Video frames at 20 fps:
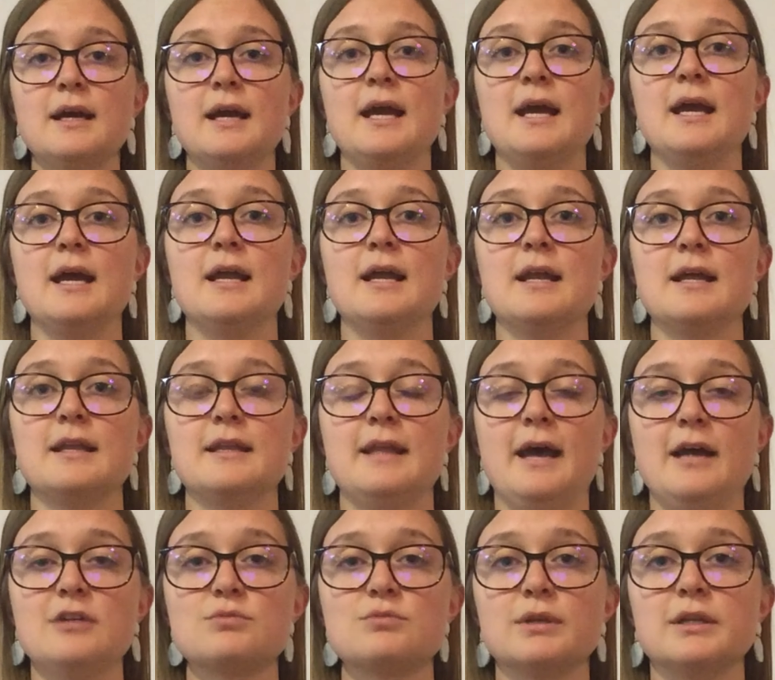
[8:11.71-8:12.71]
And
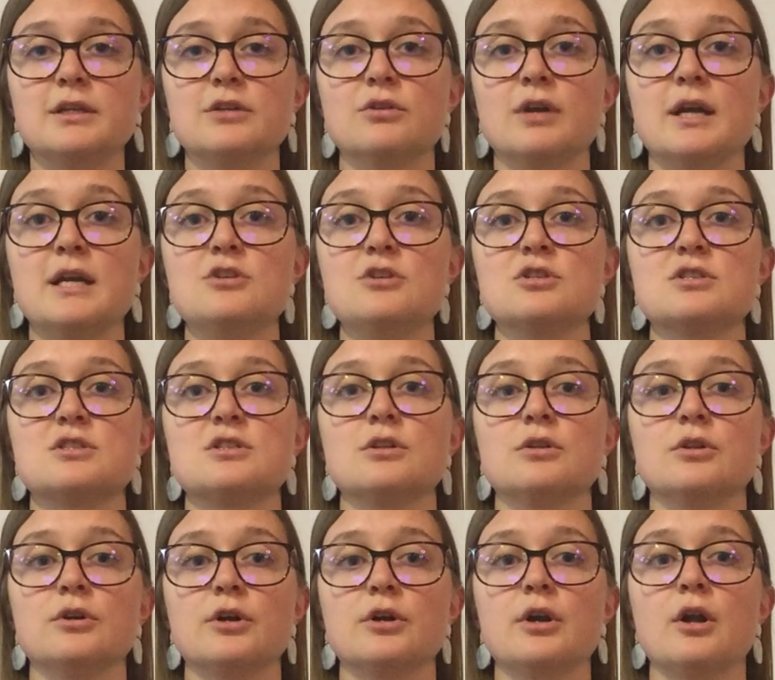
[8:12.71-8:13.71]
that's really great just to
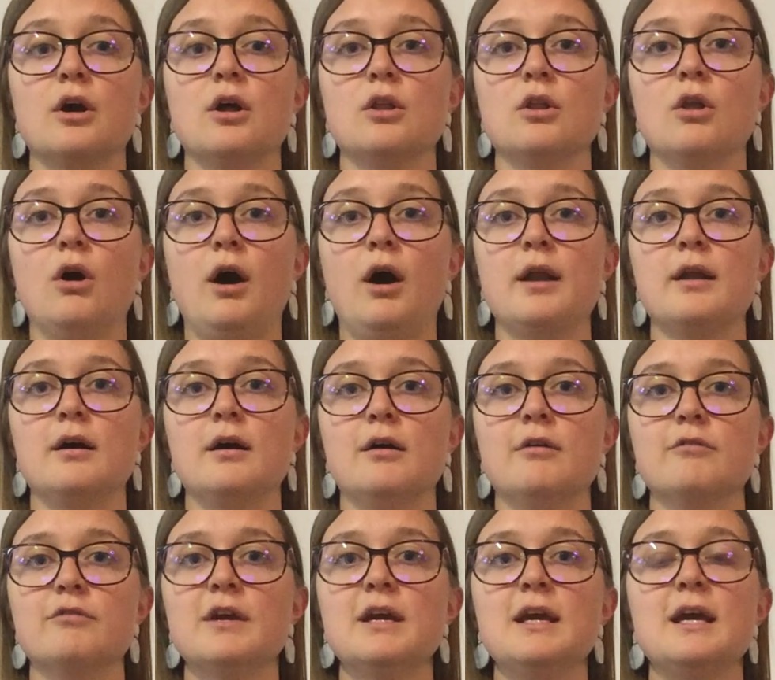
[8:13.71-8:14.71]
learn a lot
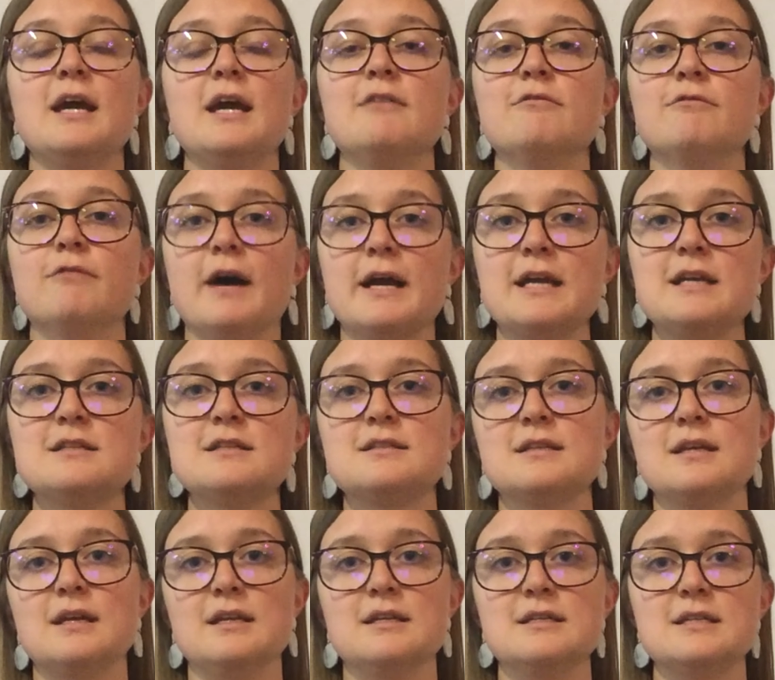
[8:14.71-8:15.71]
of
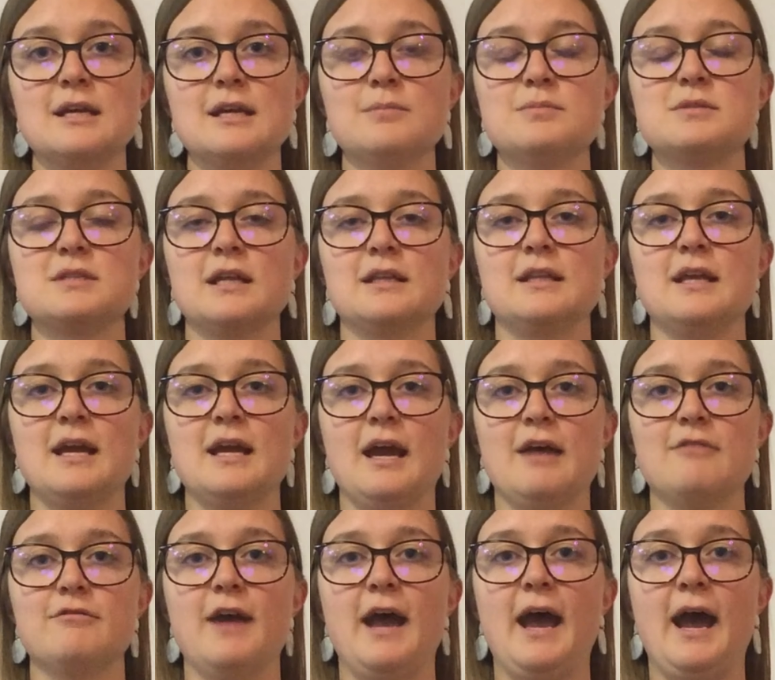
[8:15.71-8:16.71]
advice and tips that they
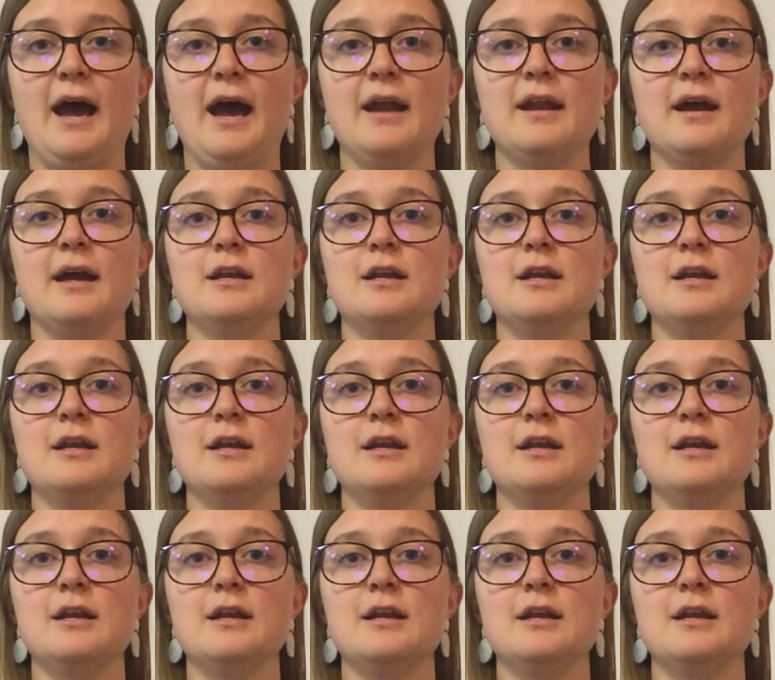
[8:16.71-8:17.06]
have had.